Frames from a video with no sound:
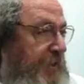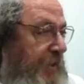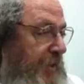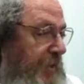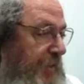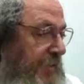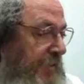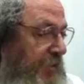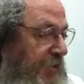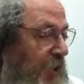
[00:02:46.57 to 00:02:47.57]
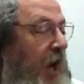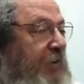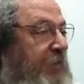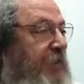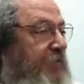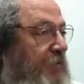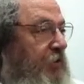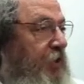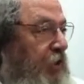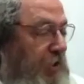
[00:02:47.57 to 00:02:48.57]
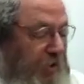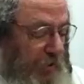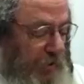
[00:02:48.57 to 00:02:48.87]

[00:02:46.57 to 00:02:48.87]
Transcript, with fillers: The, the, so how does the food cook?